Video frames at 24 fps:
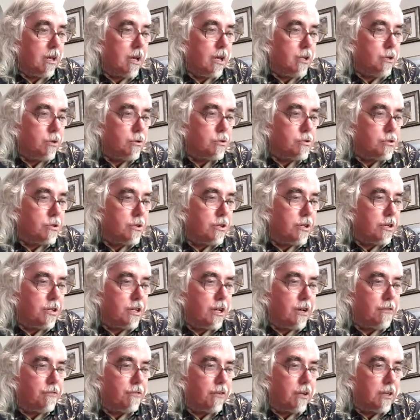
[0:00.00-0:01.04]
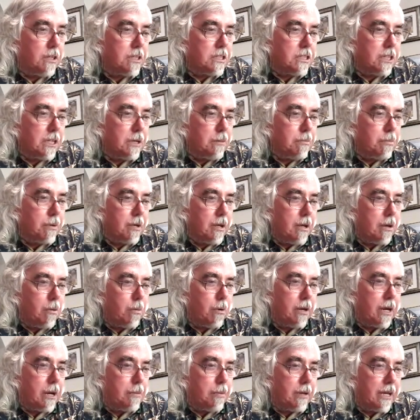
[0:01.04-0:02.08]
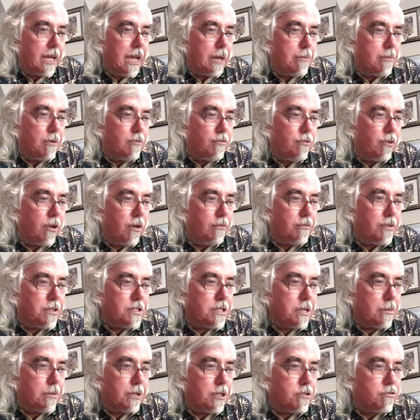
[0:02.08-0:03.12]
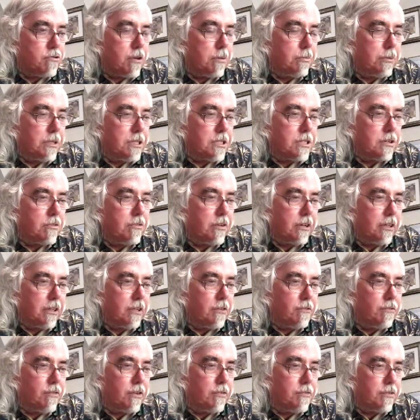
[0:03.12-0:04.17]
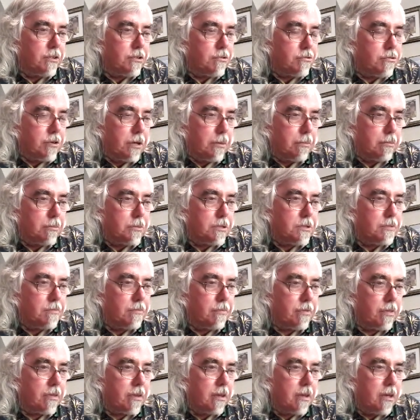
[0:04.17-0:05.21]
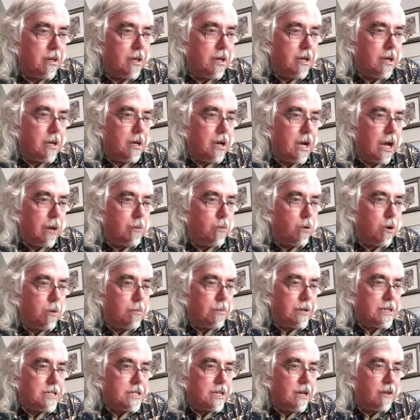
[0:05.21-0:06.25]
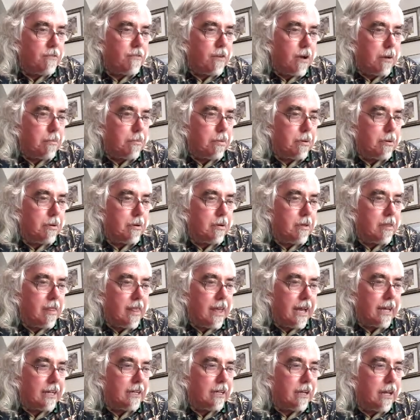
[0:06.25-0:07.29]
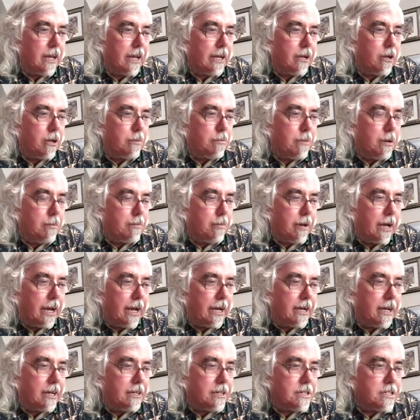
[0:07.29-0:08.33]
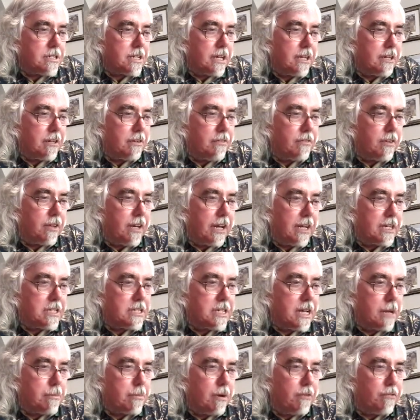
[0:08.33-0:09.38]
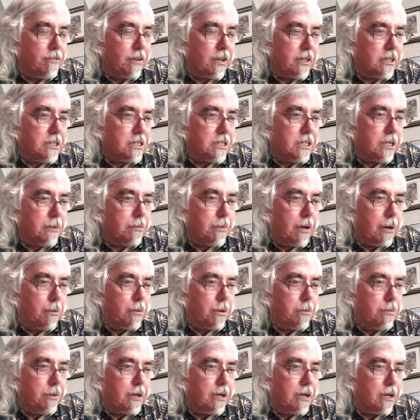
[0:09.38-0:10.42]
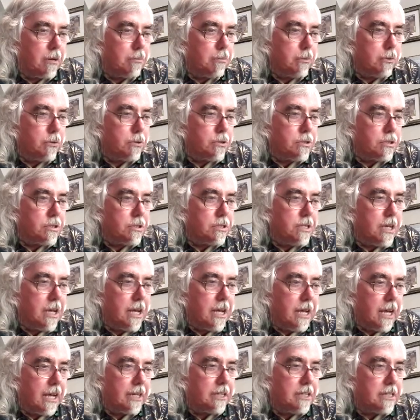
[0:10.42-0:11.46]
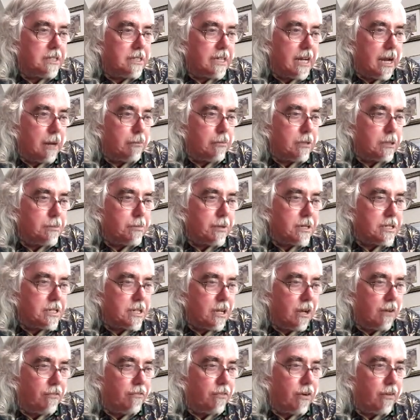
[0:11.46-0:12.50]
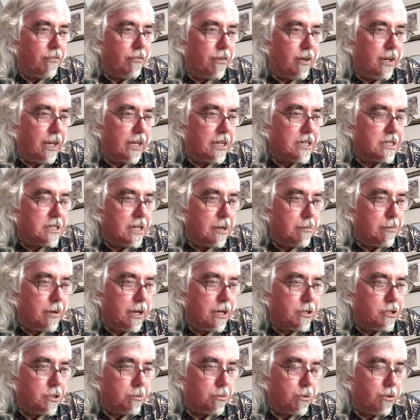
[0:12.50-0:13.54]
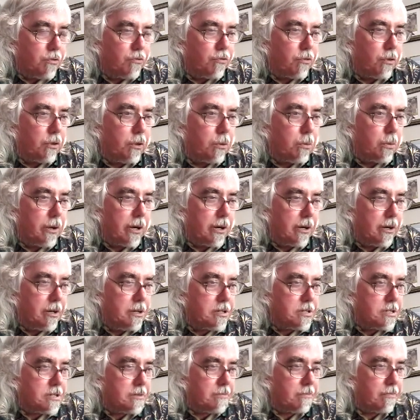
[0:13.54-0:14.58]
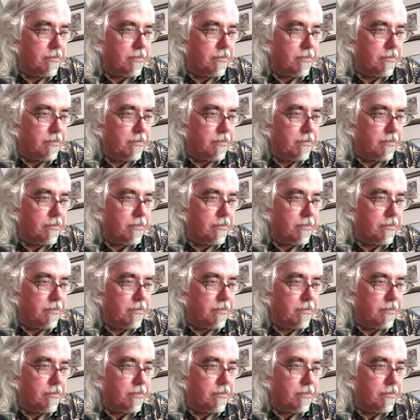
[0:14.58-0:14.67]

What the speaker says: No sooner did I fall asleep when I became involved in some extremely surreal and vivid dreams. I woke myself up, and lying on my back, I decided the next time I fell asleep I would become lucid and establish myself on the next dimension with full awareness.